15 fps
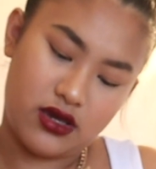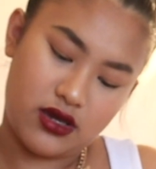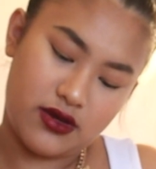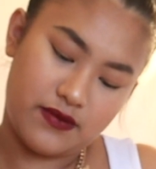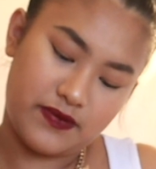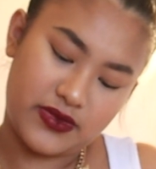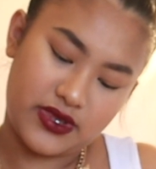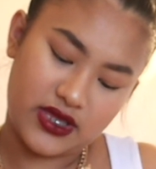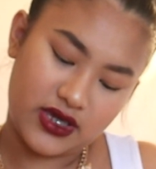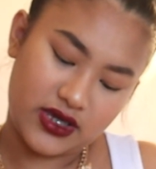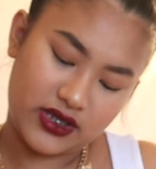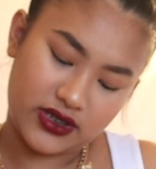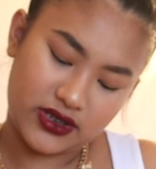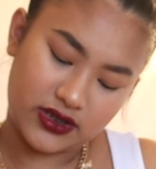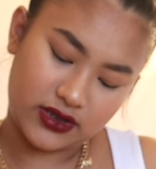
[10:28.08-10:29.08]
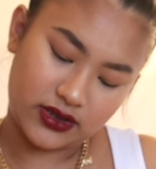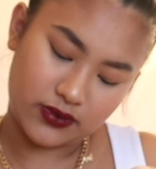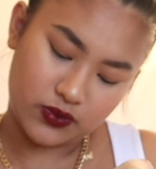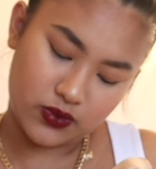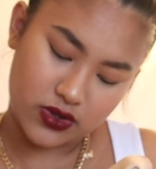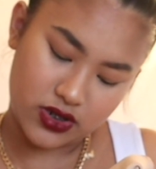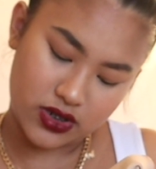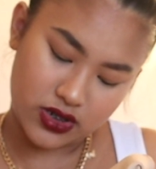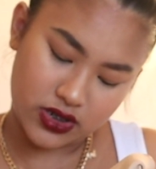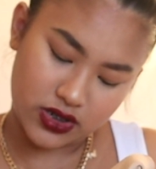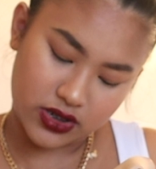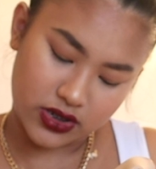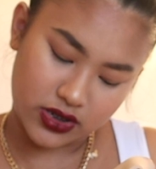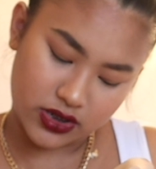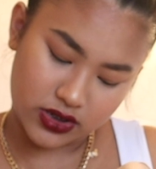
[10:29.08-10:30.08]
This
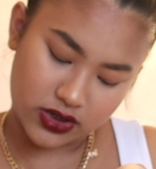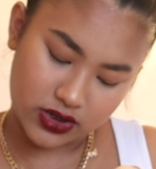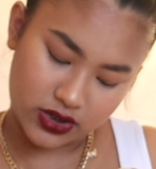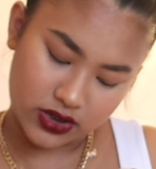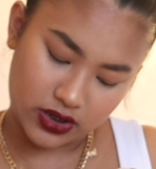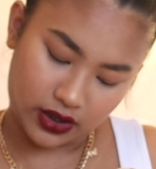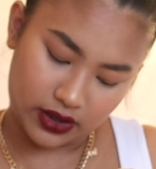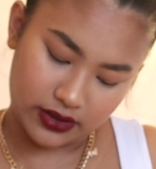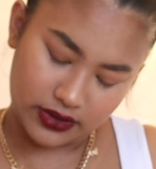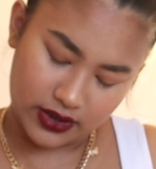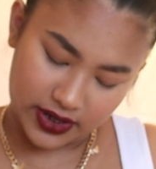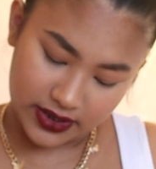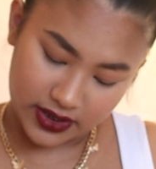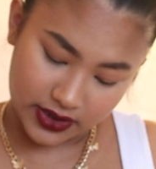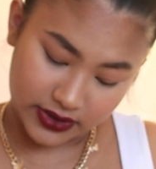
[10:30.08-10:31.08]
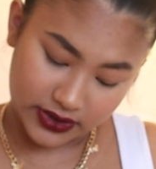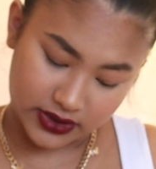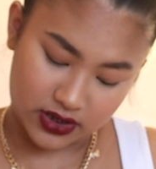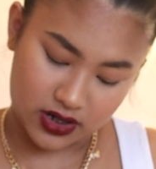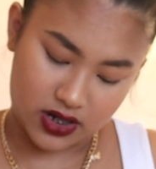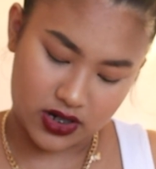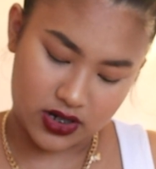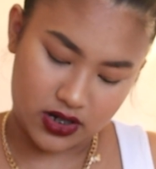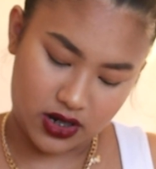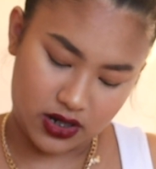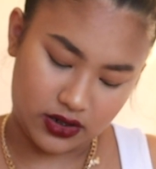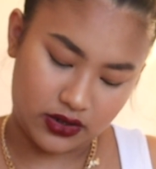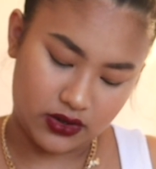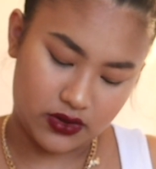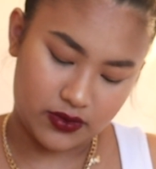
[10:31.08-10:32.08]
was $9.99.
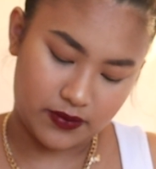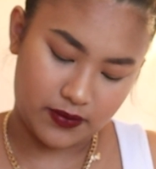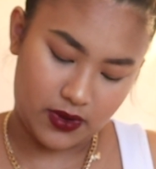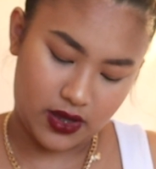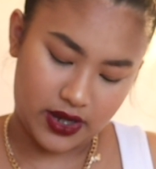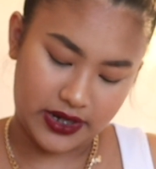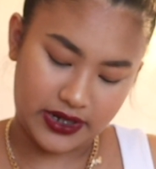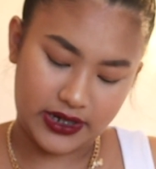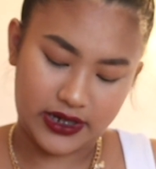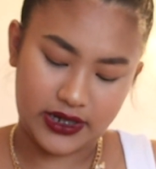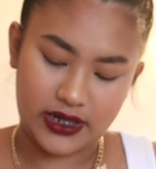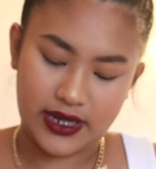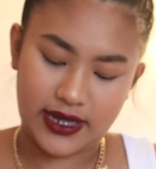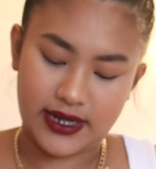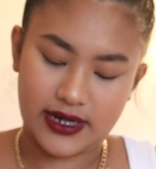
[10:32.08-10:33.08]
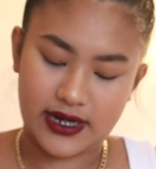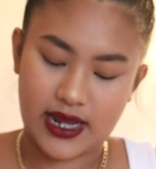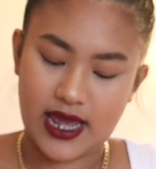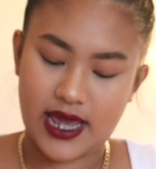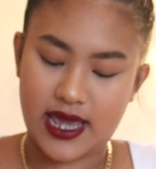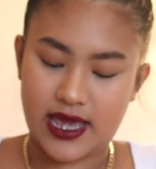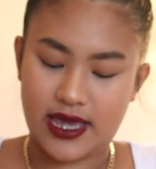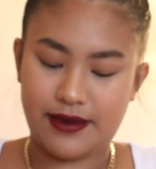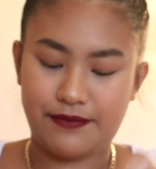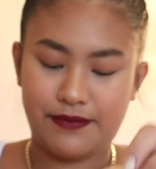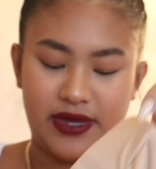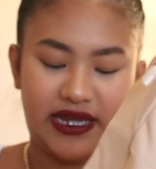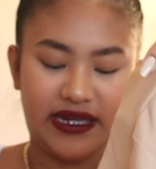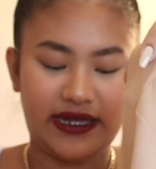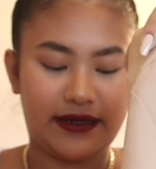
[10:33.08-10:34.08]
I got mine in a
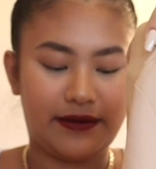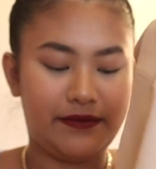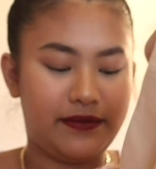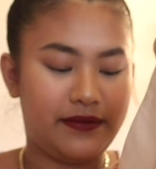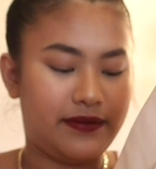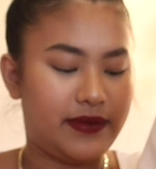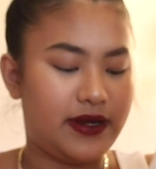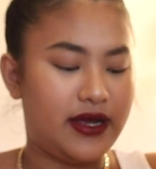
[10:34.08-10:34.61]
medium,